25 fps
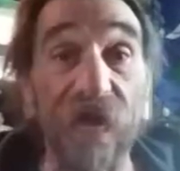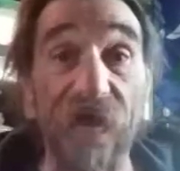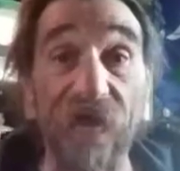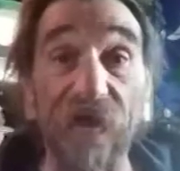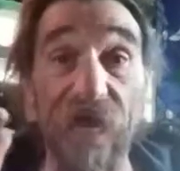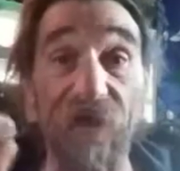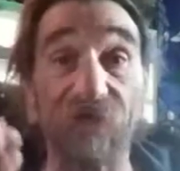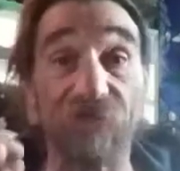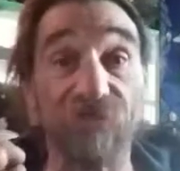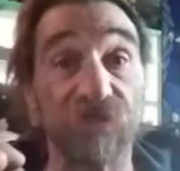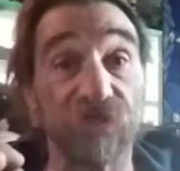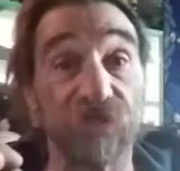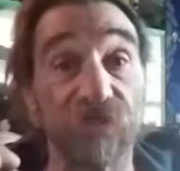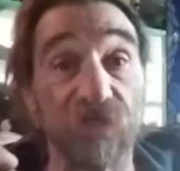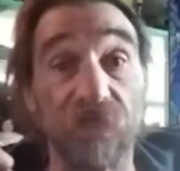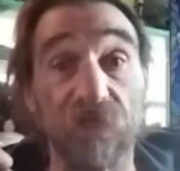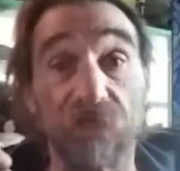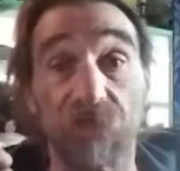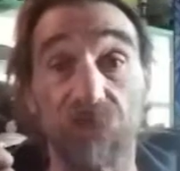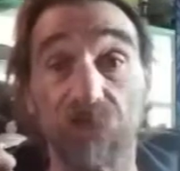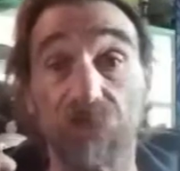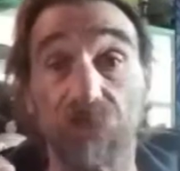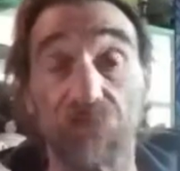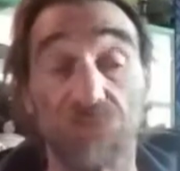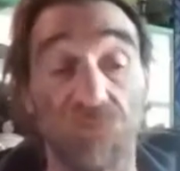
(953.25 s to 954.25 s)
I haven't seen
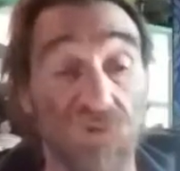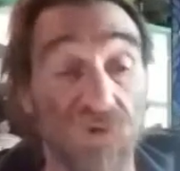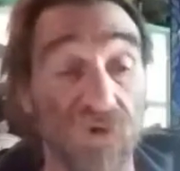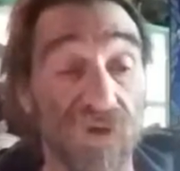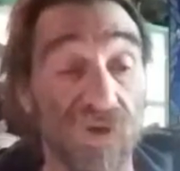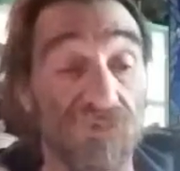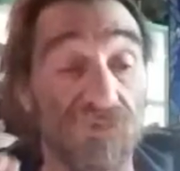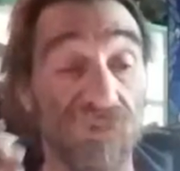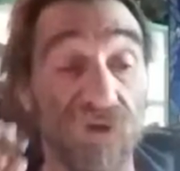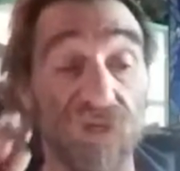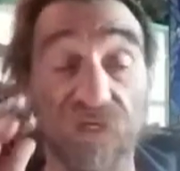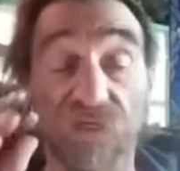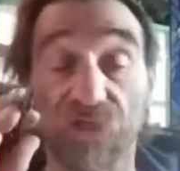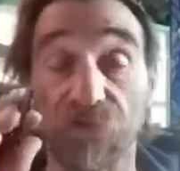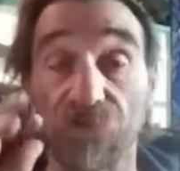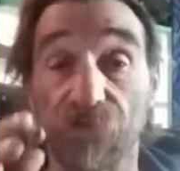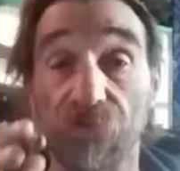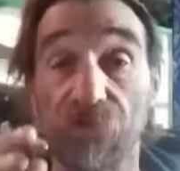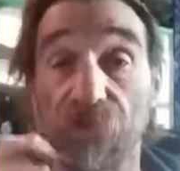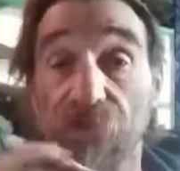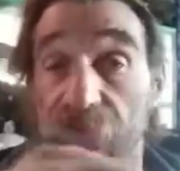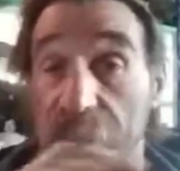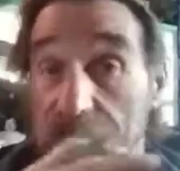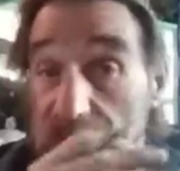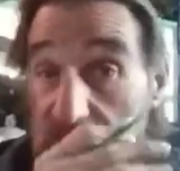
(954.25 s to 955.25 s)
it this morning, but as
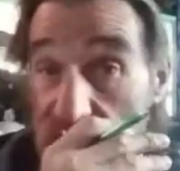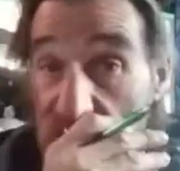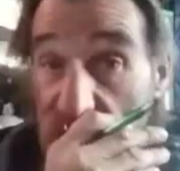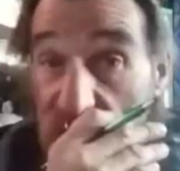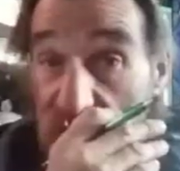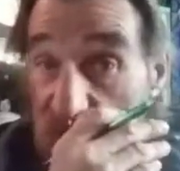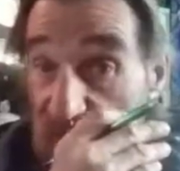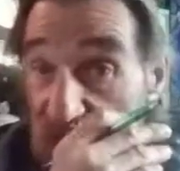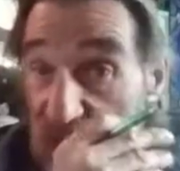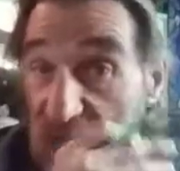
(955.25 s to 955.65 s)
soon as it's out,